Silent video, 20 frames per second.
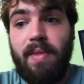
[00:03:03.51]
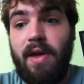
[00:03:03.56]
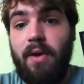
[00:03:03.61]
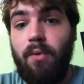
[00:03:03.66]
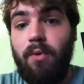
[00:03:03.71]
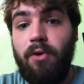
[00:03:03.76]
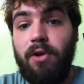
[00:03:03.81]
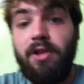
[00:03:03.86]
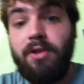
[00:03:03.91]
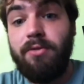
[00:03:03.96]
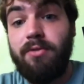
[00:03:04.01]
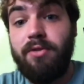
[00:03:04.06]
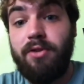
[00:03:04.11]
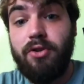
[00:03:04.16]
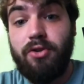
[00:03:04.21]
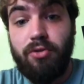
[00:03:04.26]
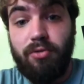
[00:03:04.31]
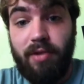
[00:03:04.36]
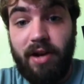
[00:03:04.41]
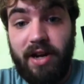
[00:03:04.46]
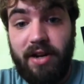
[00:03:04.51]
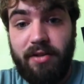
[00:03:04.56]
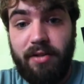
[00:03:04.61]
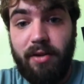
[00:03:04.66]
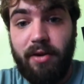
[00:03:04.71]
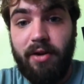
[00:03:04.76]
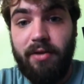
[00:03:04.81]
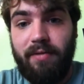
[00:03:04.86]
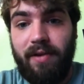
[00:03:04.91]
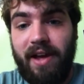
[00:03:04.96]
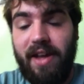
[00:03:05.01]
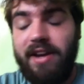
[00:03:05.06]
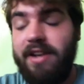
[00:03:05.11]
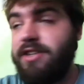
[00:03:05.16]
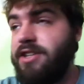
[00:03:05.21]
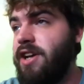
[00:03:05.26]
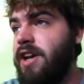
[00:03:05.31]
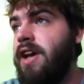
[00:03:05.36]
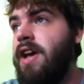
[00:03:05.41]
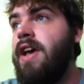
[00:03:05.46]
They will use the terrain to their
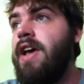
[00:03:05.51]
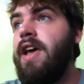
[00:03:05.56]
advantage.